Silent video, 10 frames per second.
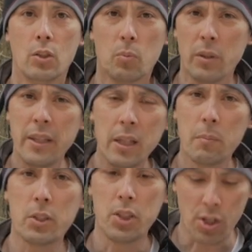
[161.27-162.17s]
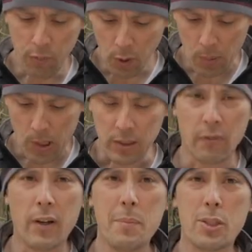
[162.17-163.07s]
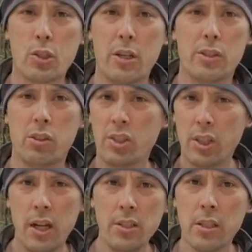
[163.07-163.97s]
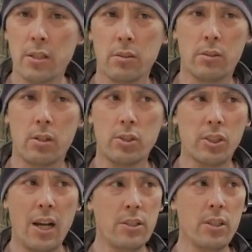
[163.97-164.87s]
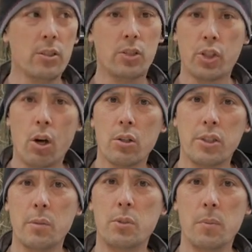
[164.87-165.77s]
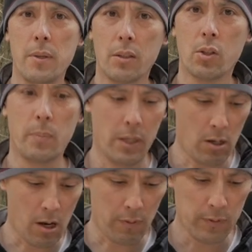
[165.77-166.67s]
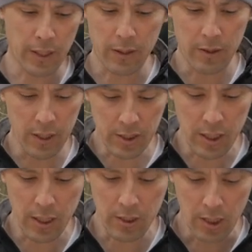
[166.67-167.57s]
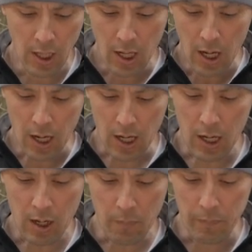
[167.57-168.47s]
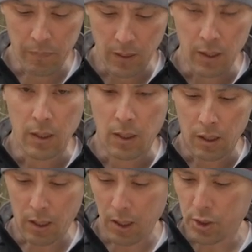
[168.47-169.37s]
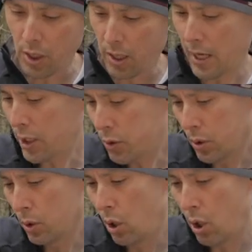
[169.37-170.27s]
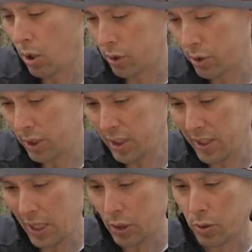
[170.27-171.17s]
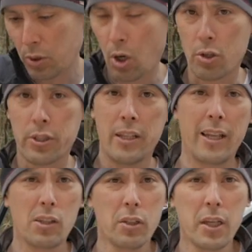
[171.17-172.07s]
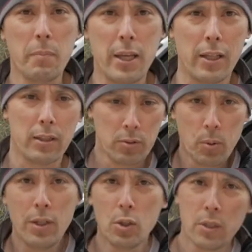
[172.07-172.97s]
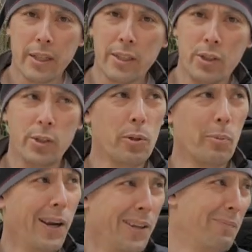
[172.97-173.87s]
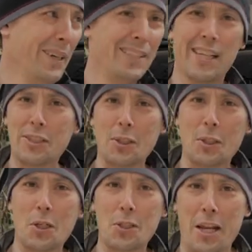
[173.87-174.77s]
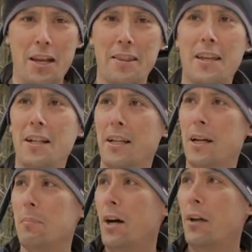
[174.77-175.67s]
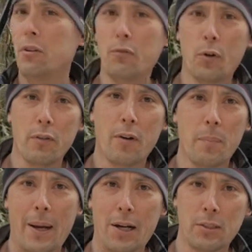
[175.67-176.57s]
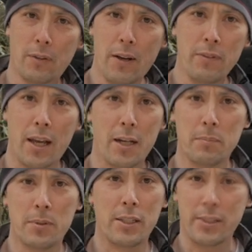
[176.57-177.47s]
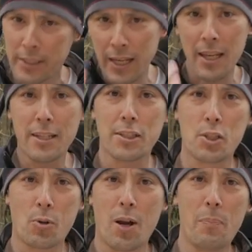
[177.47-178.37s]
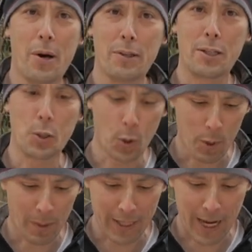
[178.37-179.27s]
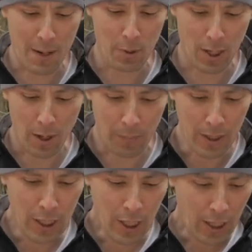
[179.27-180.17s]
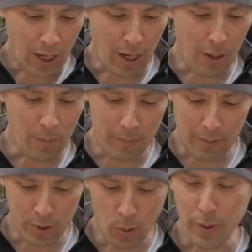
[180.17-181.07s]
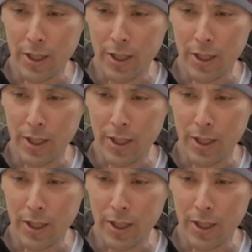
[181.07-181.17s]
One thing about the G-Form products I find a bit strange is their sizing chart seems to be a little bit off. Like, this is an extra large. This is an extra large. And like, look at me. Like, do I look like a dude who buys extra large anything? Like, I'm 145 pounds, 5'10". I'm as skinny as this tripod that's holding my camera up. The only